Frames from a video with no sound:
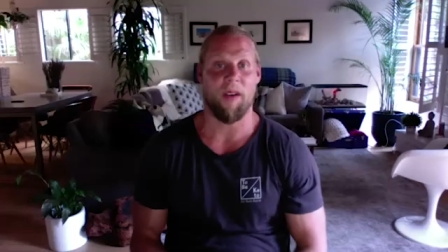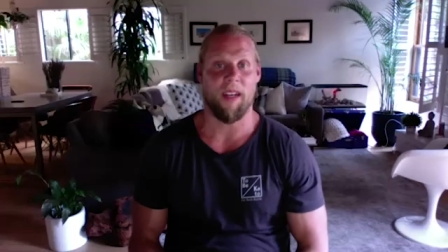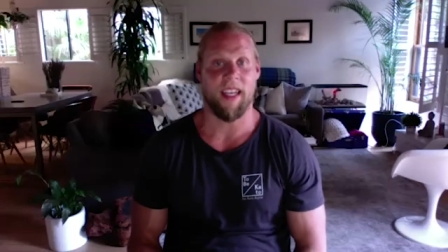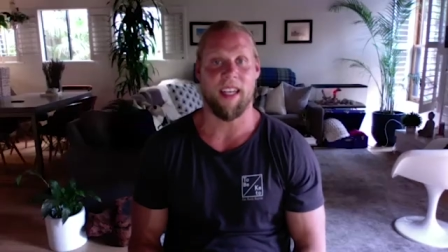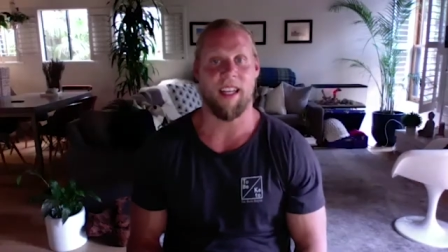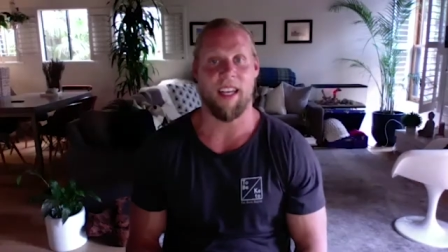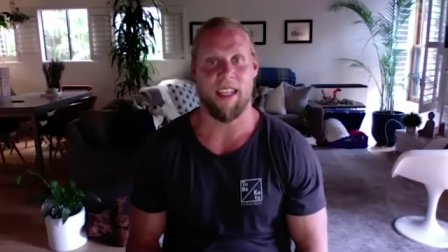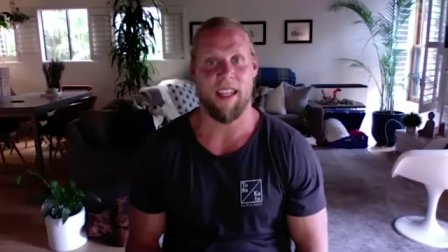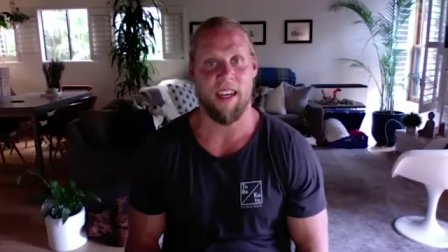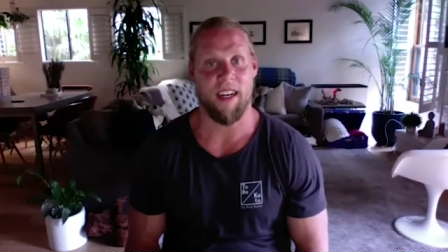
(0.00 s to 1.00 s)
get like
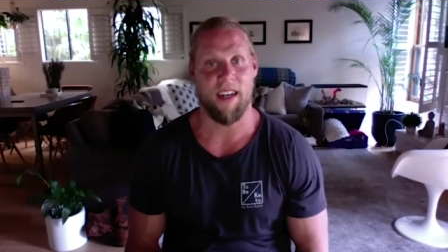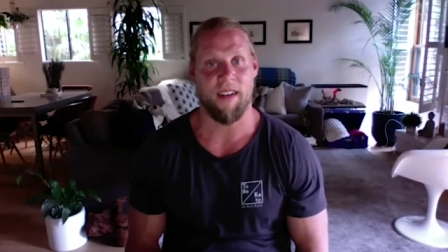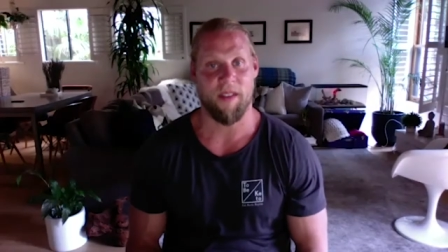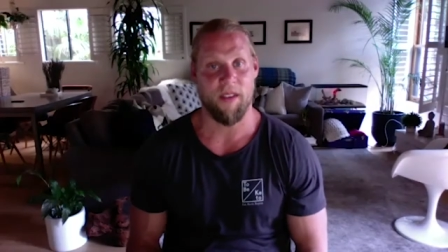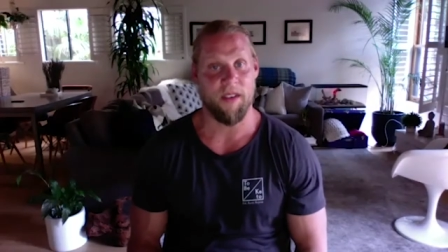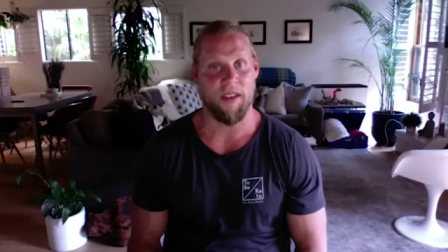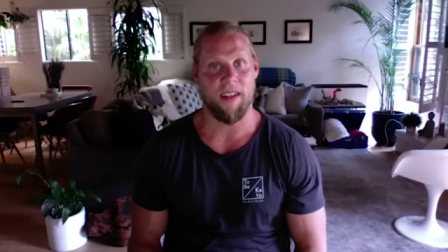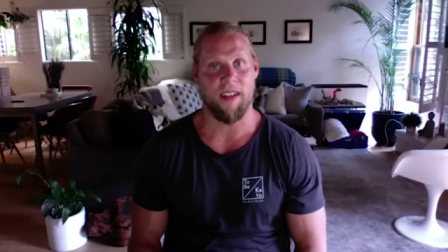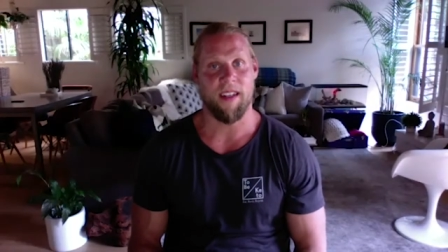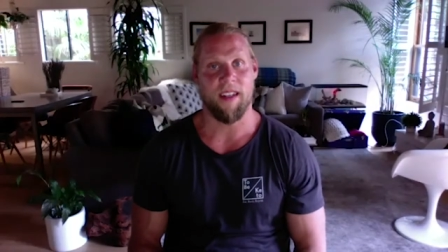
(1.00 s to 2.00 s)
their food.
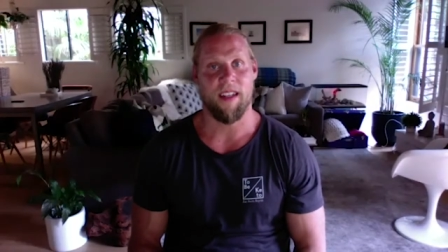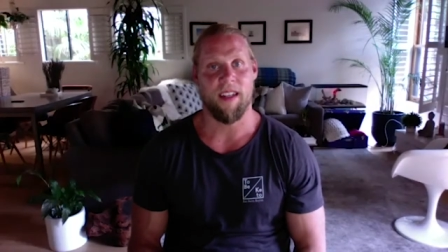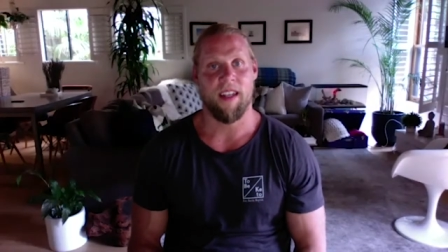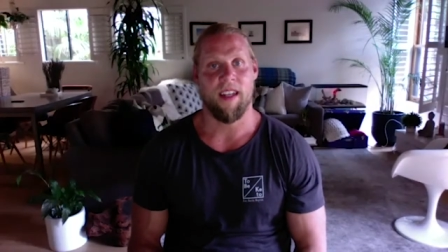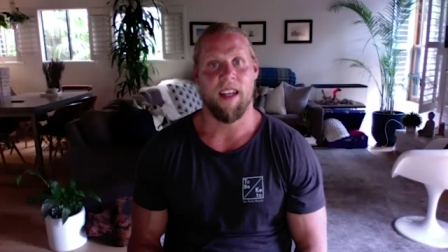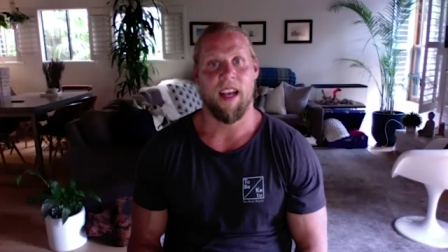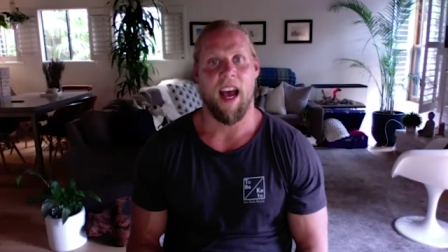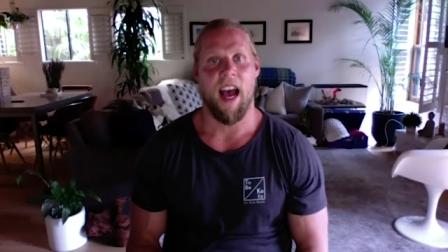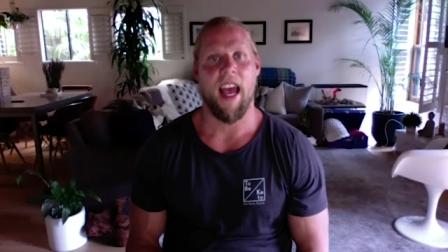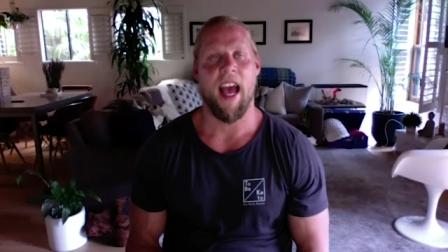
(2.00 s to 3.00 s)
Mm.
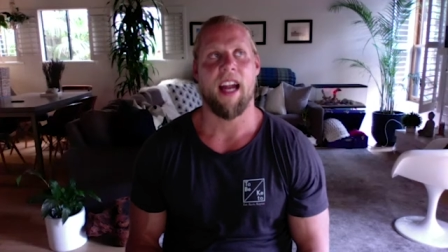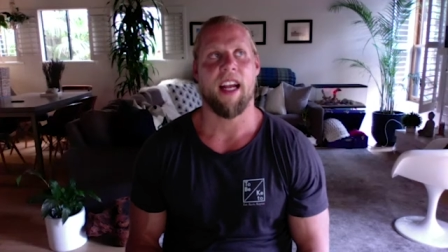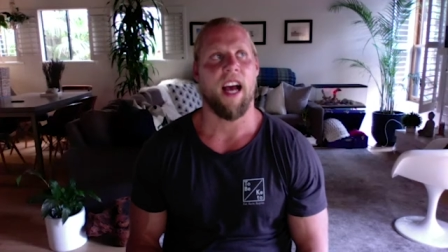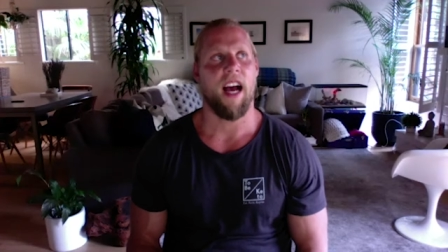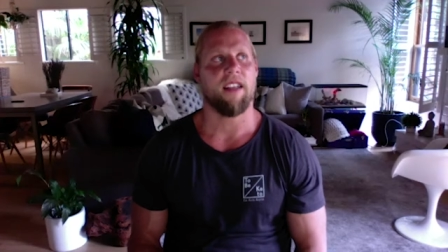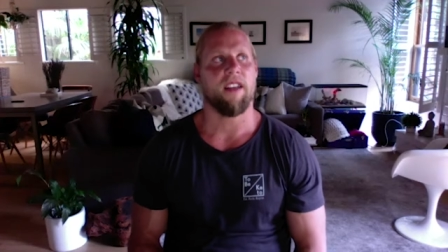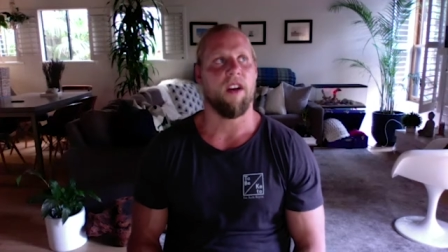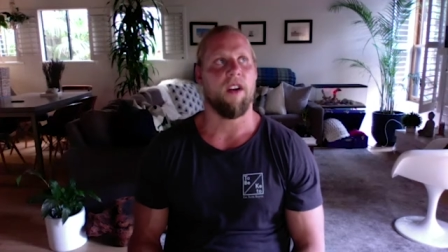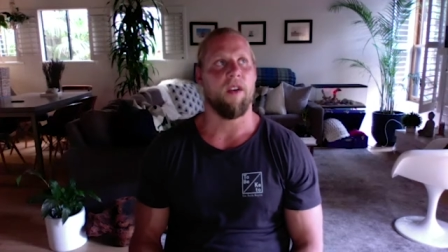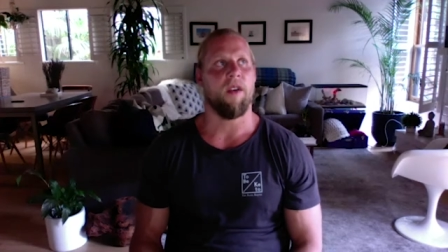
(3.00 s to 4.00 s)
I had a
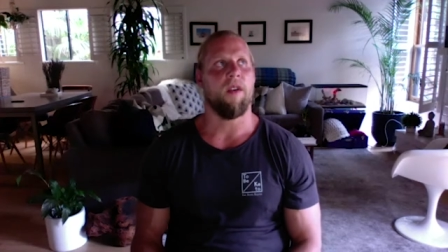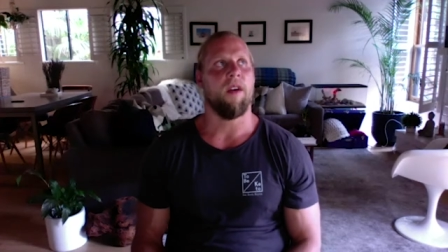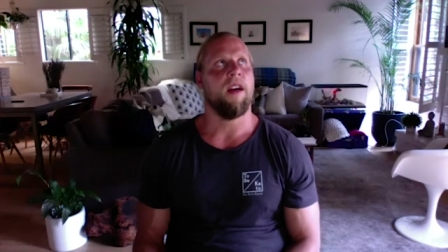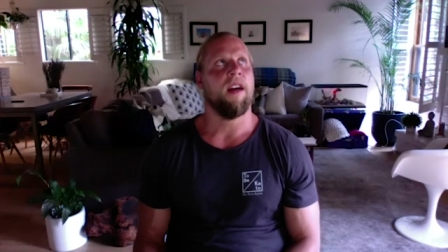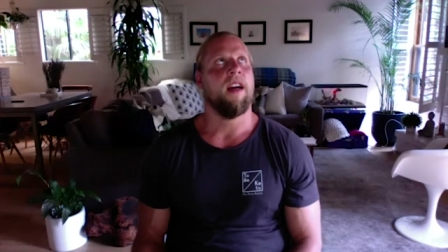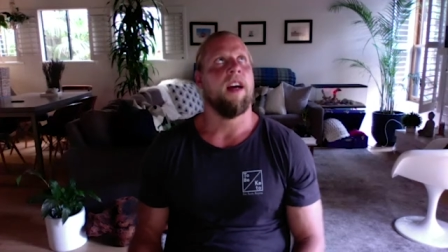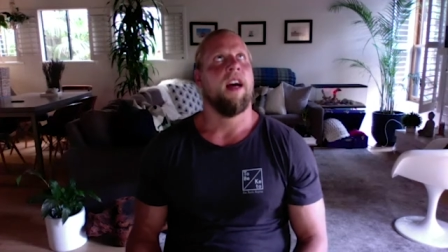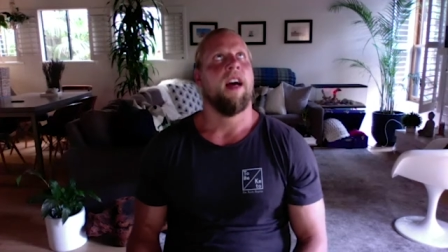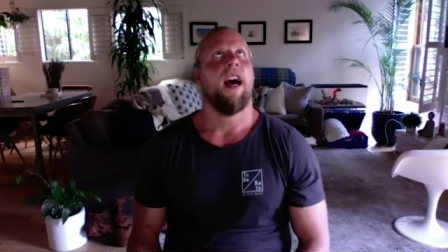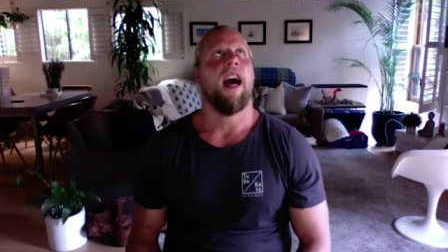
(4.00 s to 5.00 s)
Costco
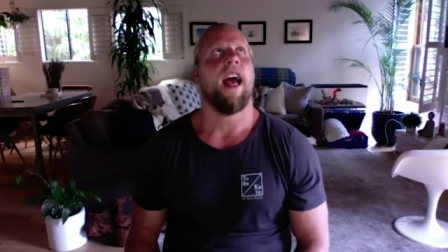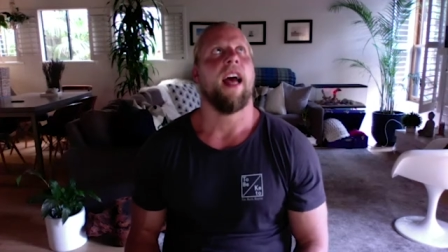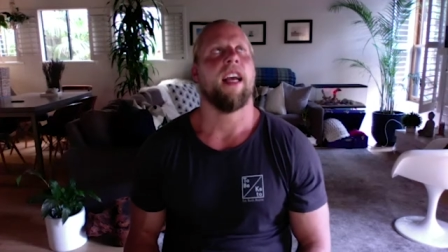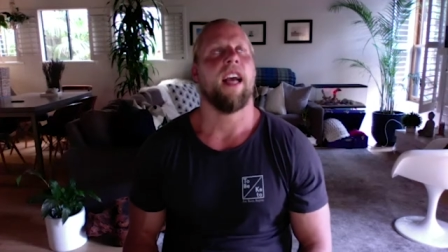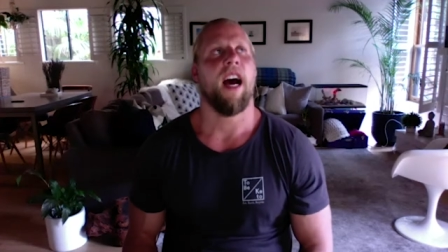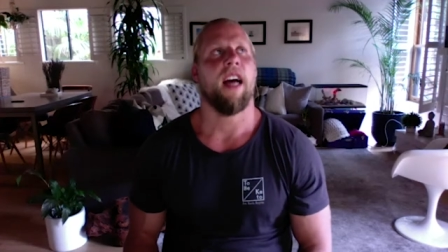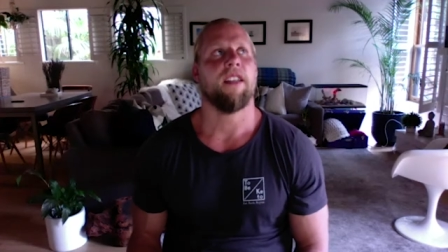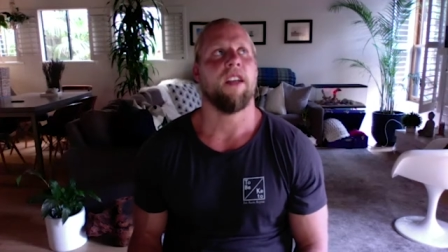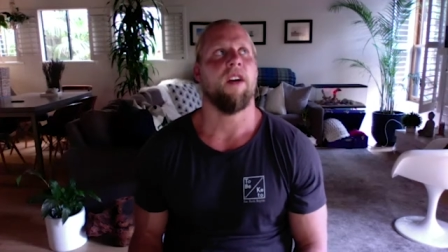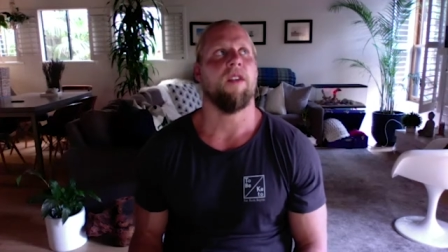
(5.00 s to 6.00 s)
I had a
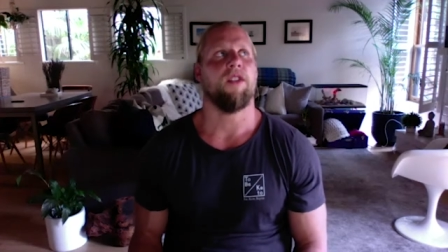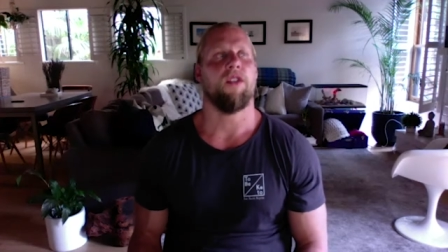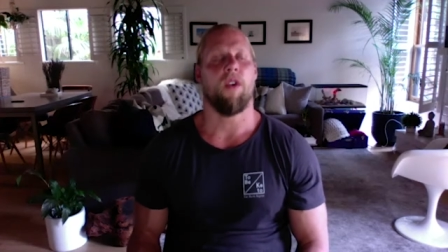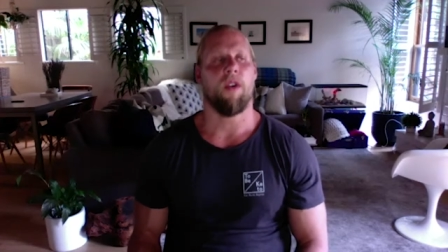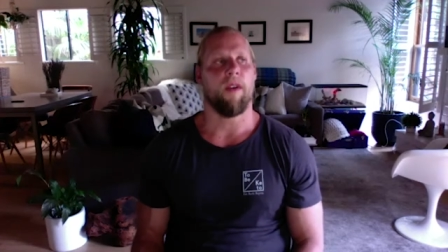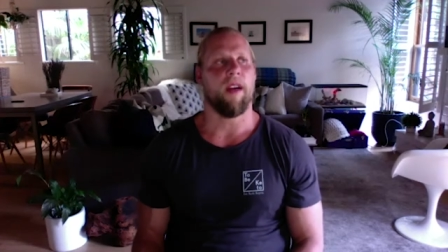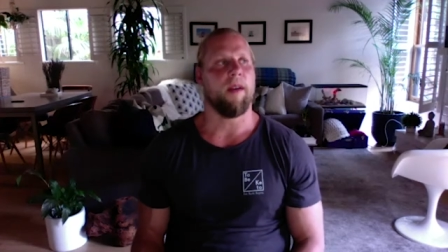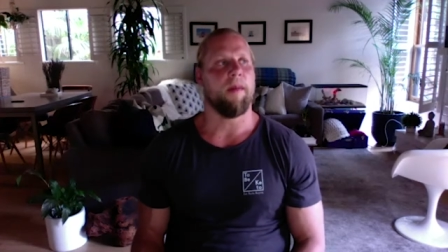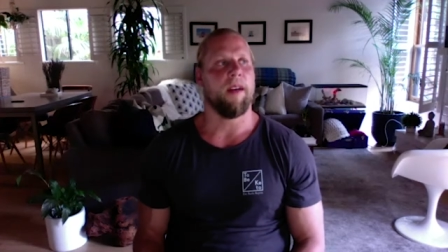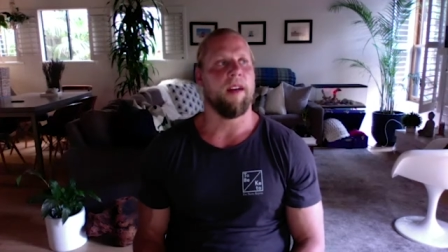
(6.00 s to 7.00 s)
Costco short
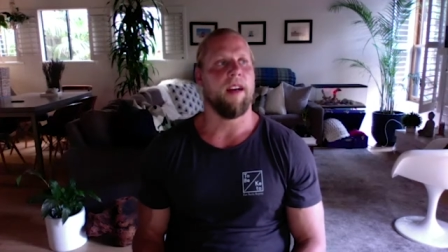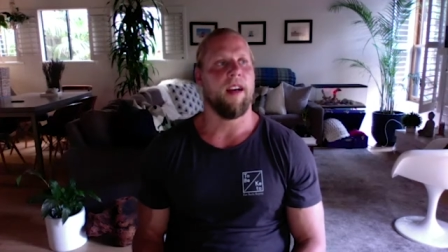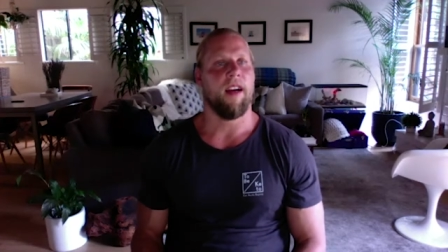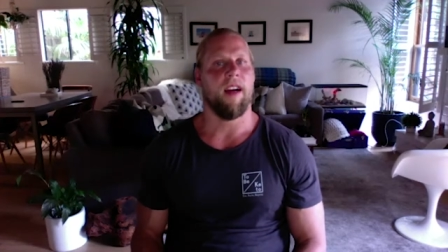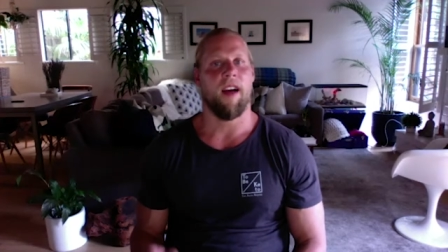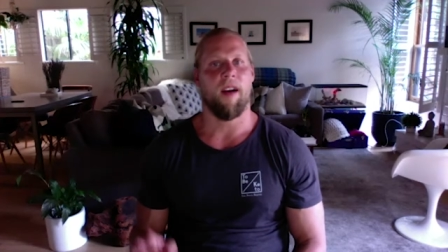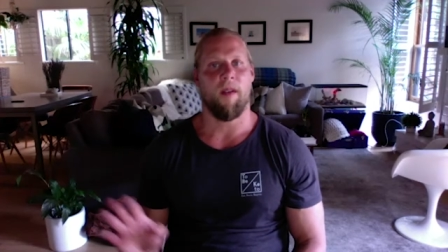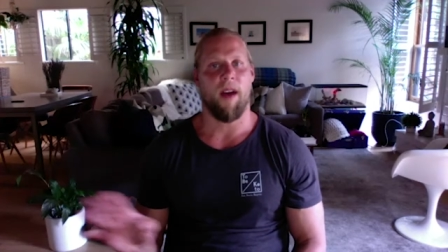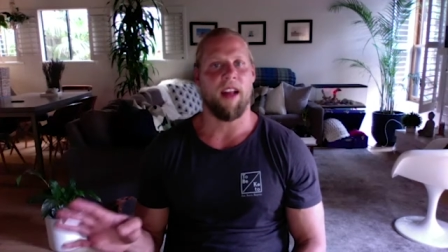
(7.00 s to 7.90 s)
rib a while